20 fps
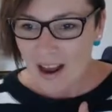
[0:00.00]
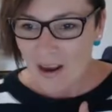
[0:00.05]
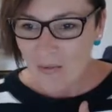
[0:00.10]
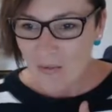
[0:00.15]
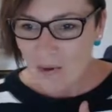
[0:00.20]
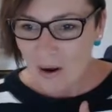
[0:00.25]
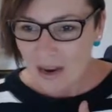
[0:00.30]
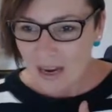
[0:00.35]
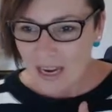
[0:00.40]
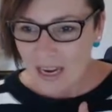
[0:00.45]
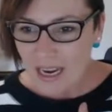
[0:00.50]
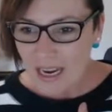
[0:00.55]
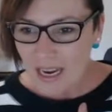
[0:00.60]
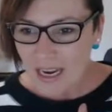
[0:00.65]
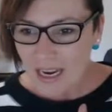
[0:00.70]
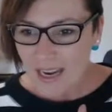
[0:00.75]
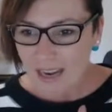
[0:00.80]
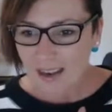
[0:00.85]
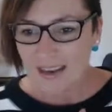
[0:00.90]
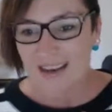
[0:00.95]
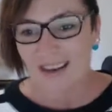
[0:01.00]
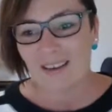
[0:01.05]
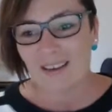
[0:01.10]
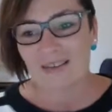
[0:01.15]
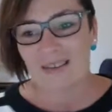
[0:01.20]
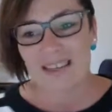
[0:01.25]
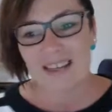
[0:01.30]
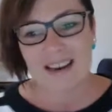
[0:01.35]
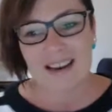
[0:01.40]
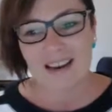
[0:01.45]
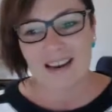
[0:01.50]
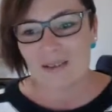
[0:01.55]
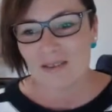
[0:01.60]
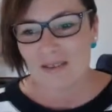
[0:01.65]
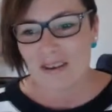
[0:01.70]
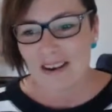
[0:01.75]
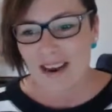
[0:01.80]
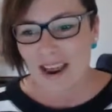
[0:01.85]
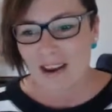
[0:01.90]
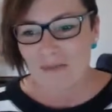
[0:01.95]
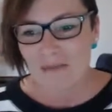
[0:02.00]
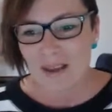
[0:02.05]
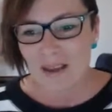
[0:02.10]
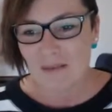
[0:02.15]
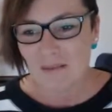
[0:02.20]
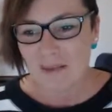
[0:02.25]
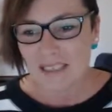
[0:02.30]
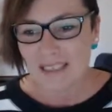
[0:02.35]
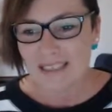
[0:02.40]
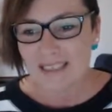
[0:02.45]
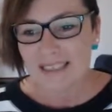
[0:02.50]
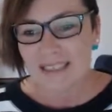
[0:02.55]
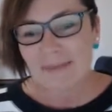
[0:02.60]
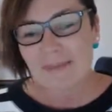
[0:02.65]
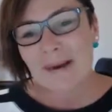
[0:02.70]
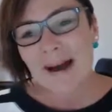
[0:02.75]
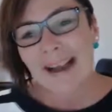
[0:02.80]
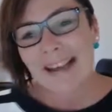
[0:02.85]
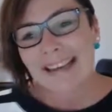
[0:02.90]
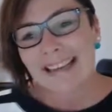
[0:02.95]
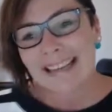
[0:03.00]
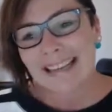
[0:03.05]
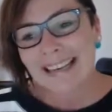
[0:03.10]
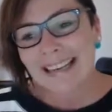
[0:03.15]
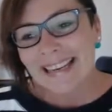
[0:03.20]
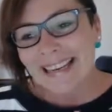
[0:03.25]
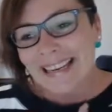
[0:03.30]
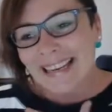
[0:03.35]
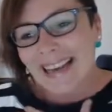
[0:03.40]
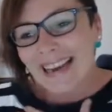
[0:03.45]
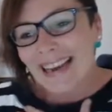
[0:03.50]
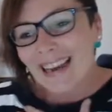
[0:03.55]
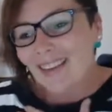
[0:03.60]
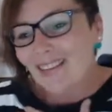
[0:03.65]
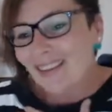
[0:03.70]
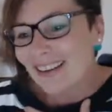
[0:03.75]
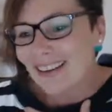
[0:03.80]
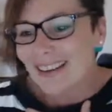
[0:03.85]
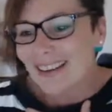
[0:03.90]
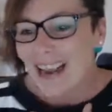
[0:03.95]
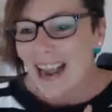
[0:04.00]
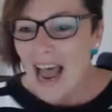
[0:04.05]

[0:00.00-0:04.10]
Working. I love seeing your name there, Melinda. Smiling. I love it.